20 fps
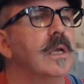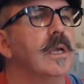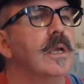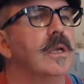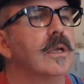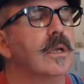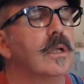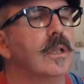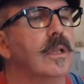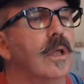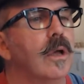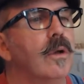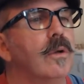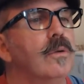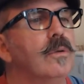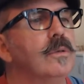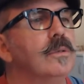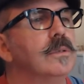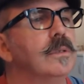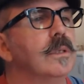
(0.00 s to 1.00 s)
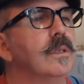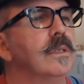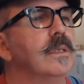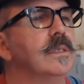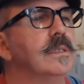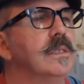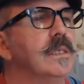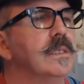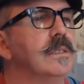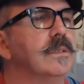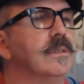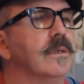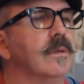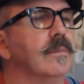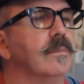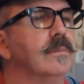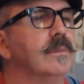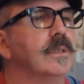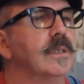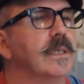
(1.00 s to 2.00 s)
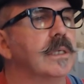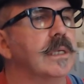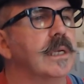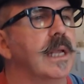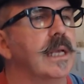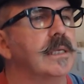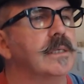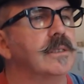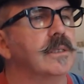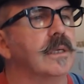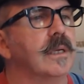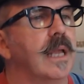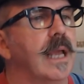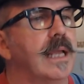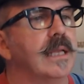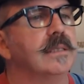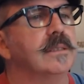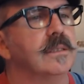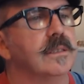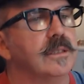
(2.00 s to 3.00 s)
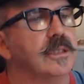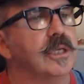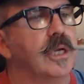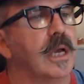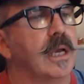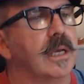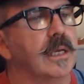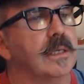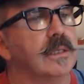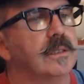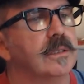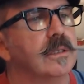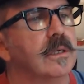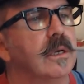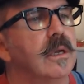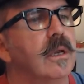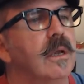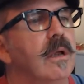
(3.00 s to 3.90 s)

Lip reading: close the system to connection and to change.